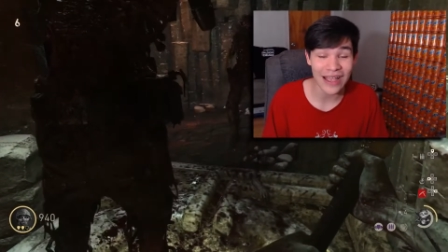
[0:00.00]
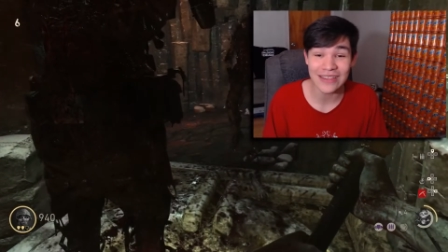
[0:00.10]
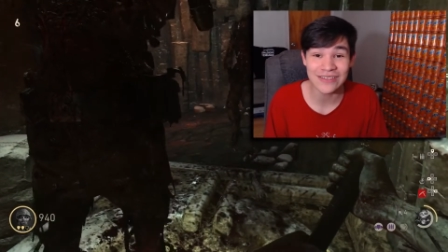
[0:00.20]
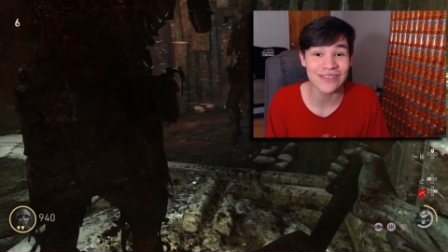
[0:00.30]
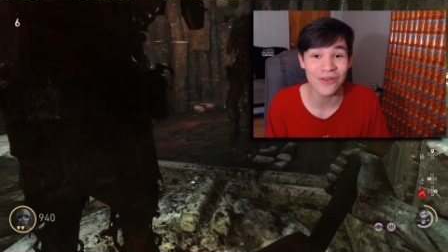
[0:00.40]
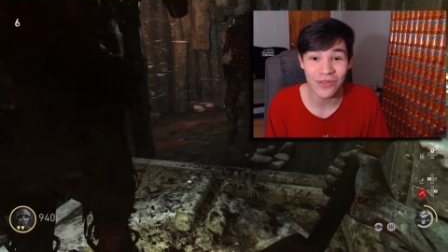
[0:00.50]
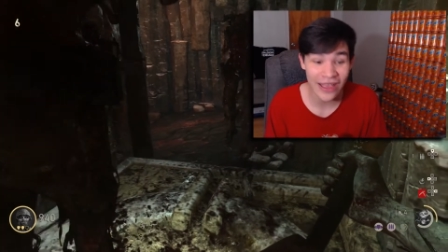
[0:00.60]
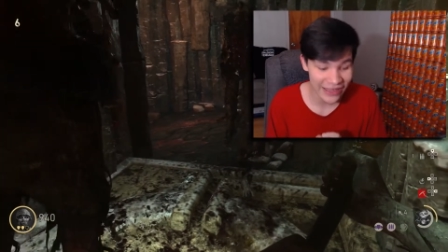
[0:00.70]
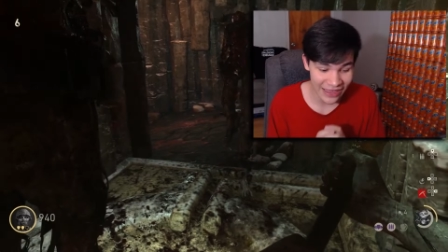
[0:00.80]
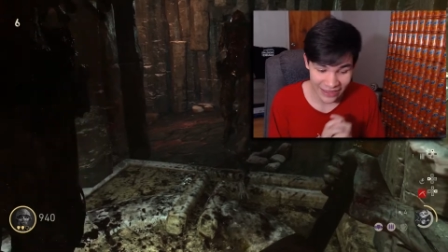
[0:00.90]
I just don't
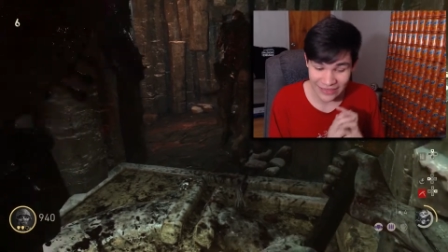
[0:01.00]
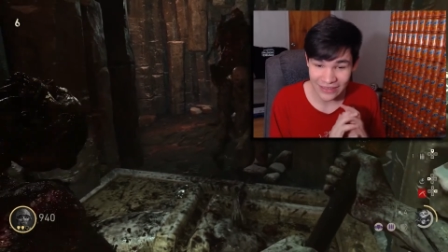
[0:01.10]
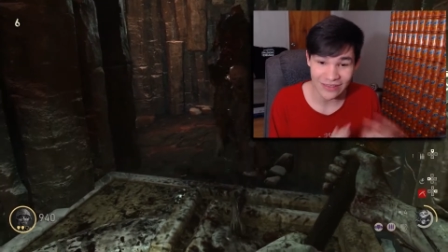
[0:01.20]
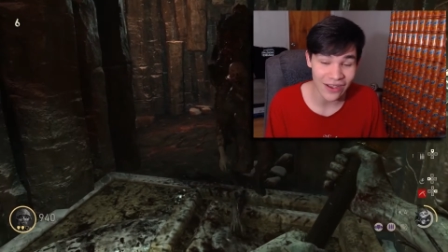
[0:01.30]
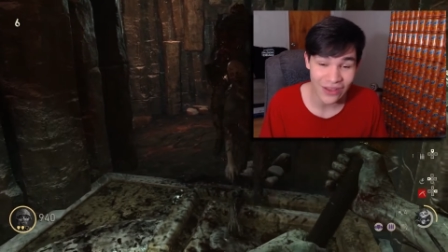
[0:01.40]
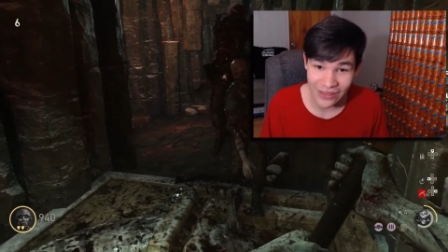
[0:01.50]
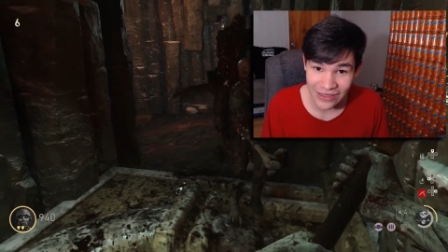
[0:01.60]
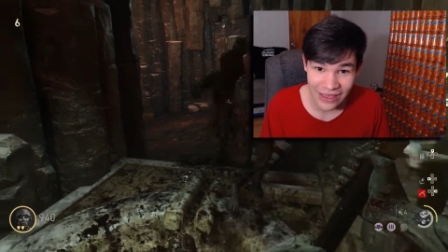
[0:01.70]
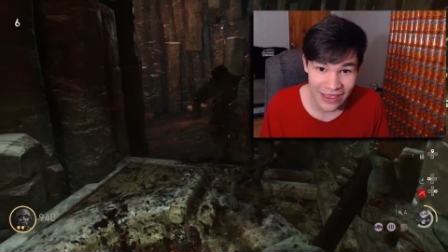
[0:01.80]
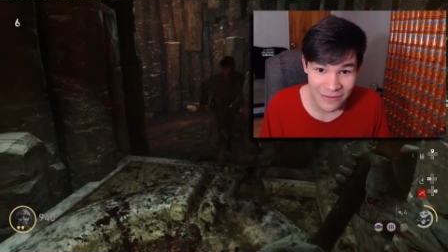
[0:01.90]
like it. I think it's an ugly
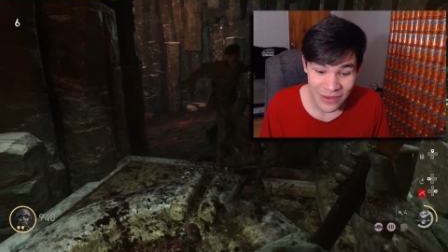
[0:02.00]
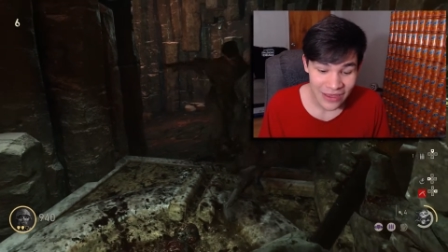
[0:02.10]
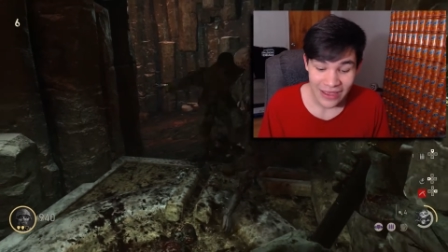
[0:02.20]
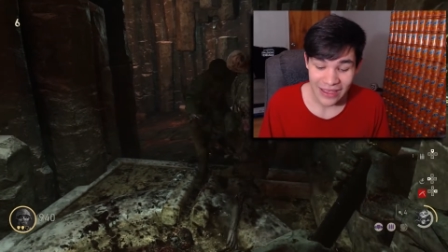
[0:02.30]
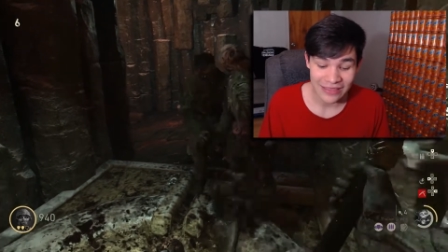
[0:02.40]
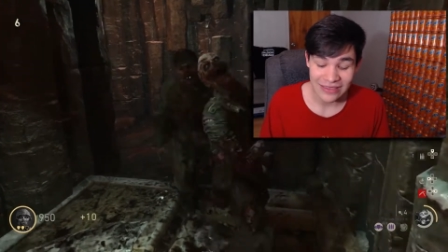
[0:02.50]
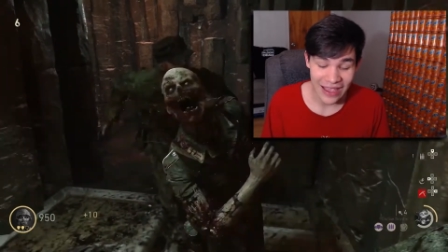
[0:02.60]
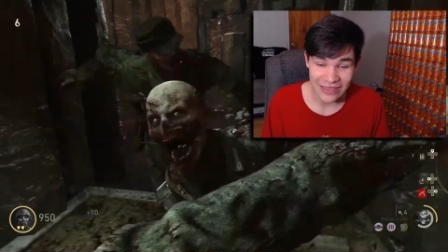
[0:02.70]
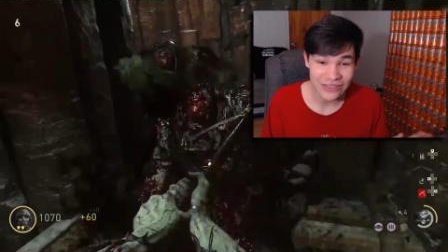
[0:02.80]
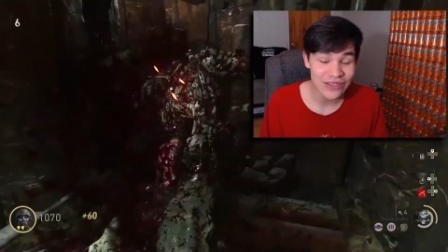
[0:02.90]
game, and
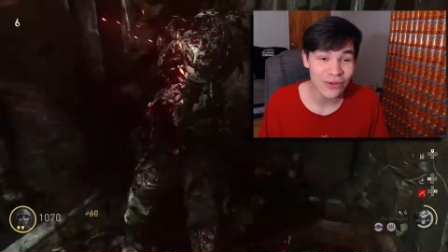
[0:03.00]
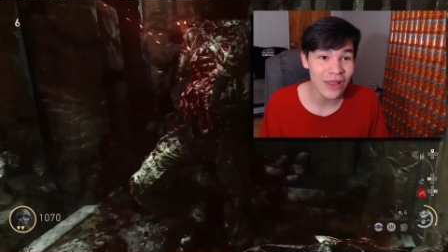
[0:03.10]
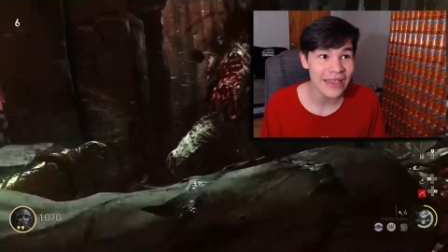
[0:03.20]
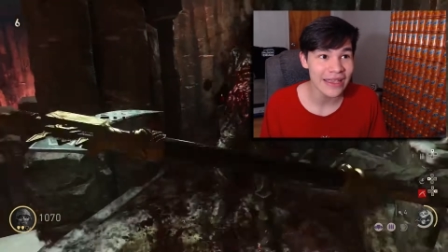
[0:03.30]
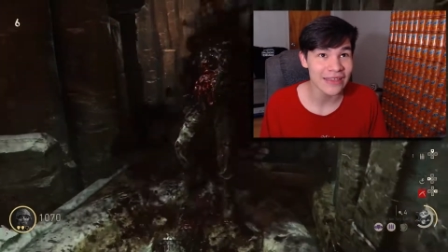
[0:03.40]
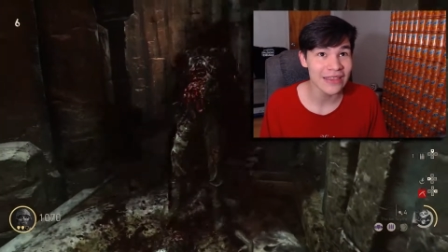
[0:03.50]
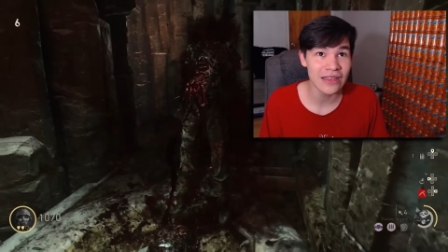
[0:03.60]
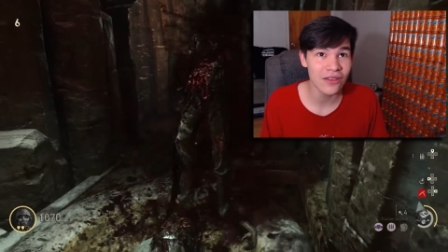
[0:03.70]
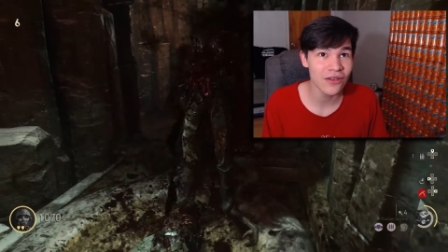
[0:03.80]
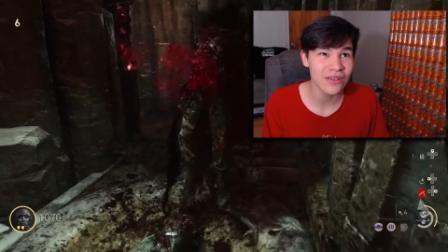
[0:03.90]
I just don't like it. I think
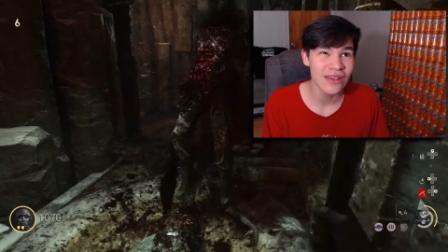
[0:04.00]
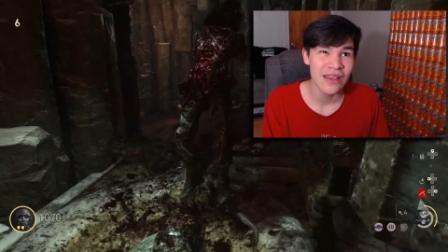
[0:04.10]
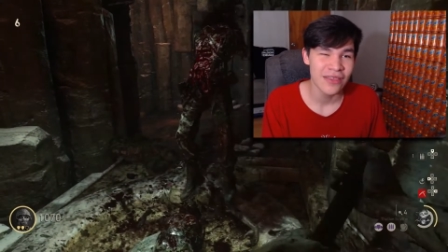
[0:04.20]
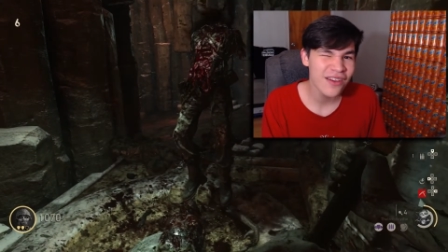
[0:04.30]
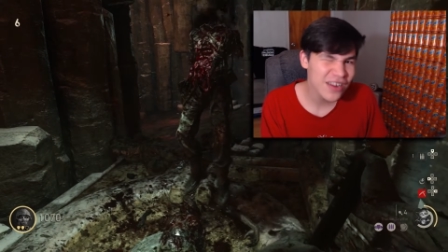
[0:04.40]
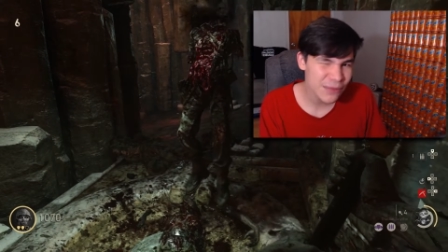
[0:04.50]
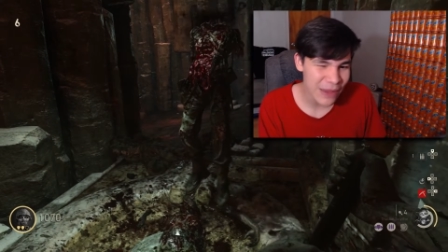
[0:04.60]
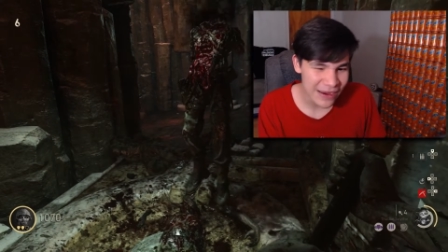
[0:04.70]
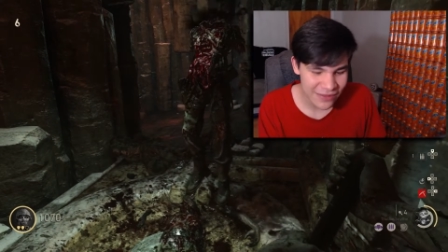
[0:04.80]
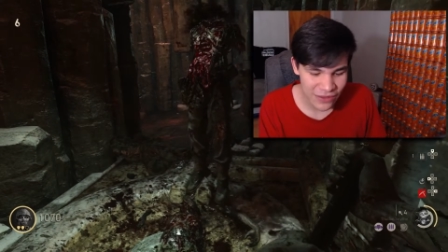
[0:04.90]
it looks not as
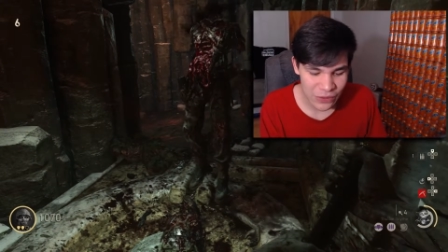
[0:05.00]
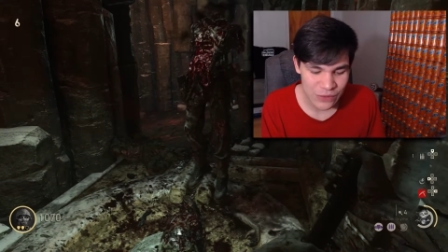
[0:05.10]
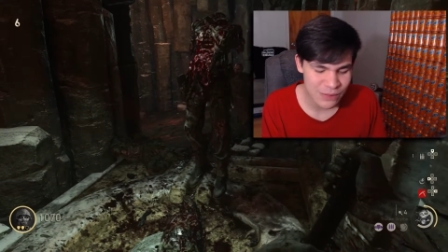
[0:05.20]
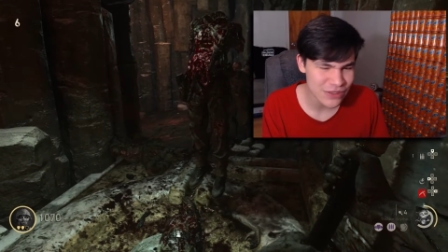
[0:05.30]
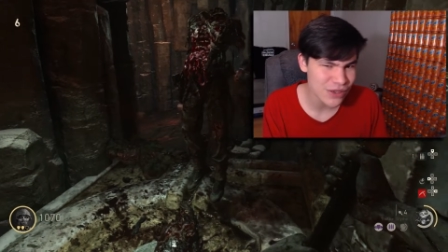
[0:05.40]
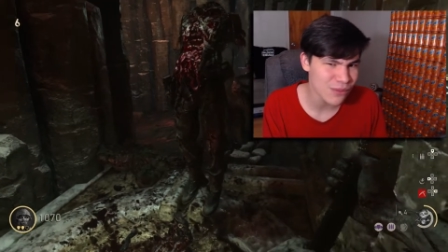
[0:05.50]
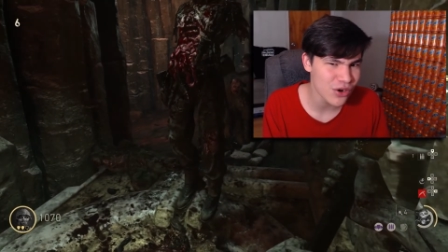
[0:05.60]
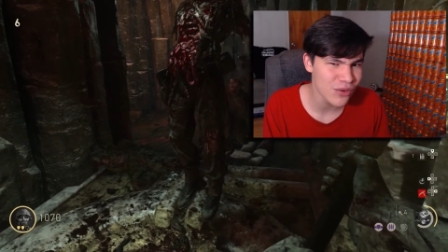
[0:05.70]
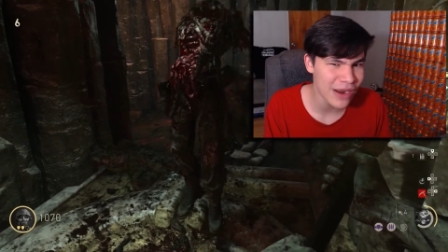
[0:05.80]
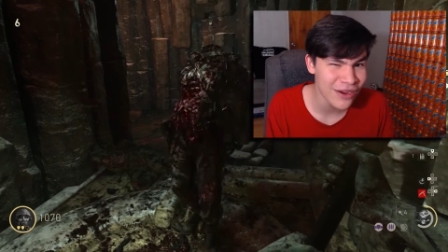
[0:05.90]
bad as Ghost, but
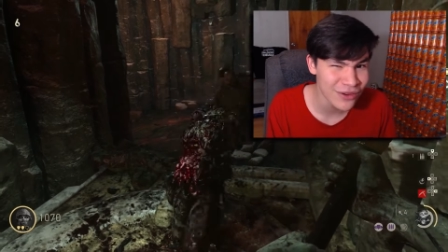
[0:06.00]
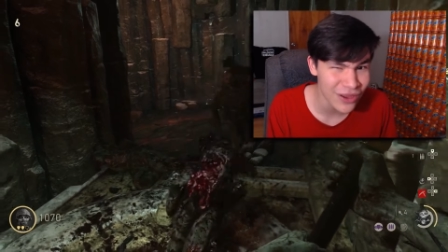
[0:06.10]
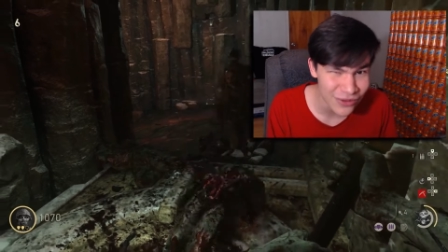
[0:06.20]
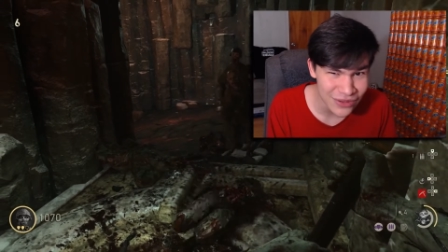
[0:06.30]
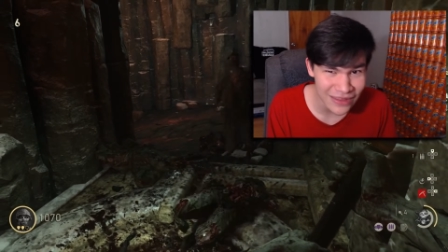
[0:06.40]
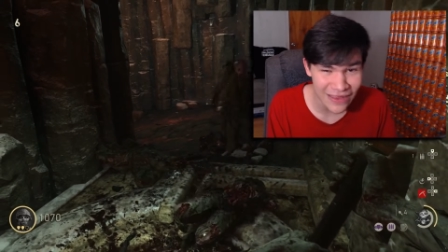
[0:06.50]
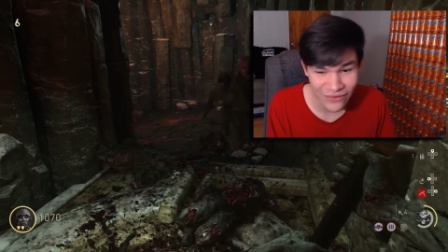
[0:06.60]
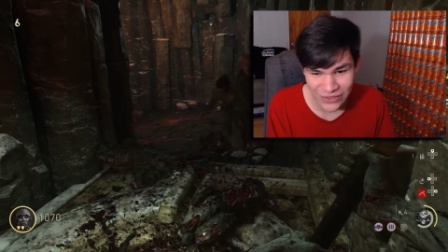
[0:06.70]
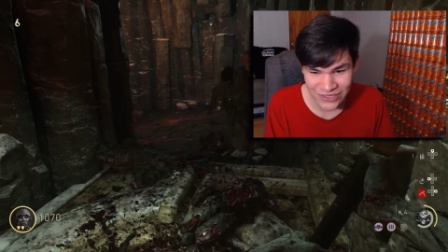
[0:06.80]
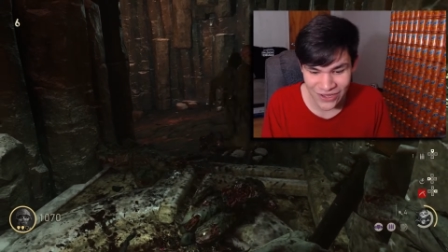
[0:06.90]
somewhere around Ghost
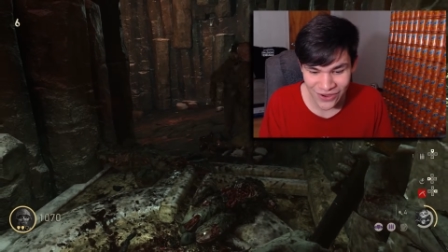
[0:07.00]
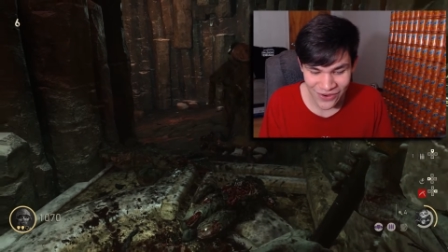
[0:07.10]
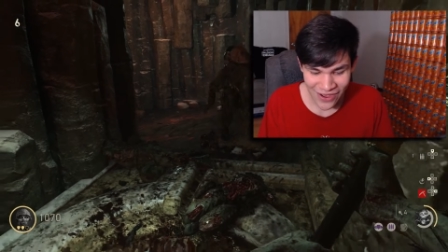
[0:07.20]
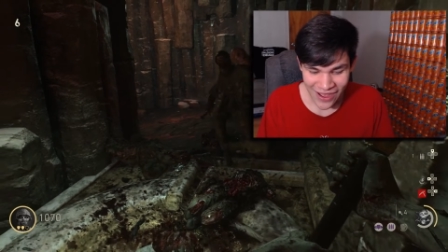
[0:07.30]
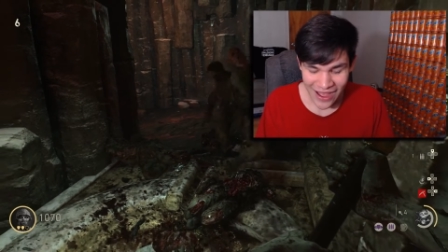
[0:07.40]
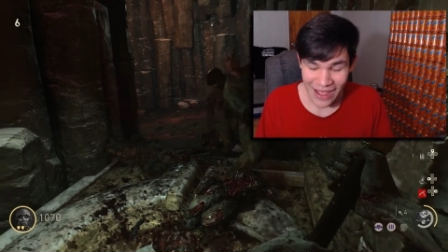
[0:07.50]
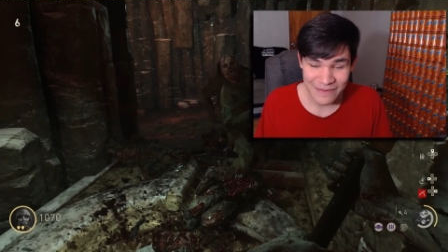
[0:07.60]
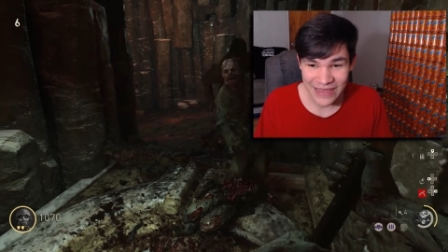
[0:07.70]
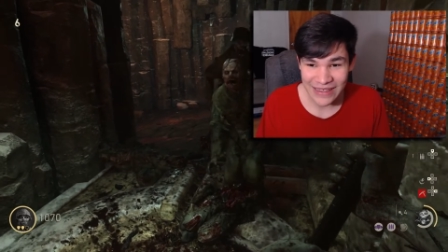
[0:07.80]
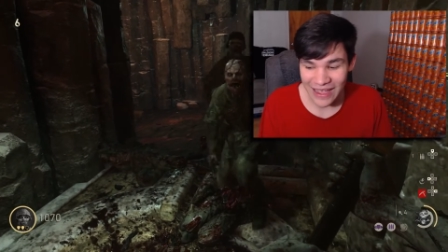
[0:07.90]
level. So, I
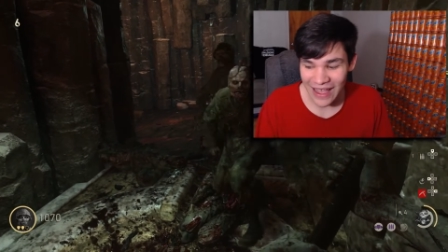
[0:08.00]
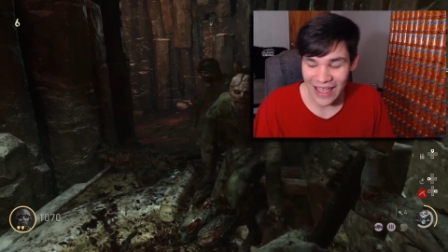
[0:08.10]
mean,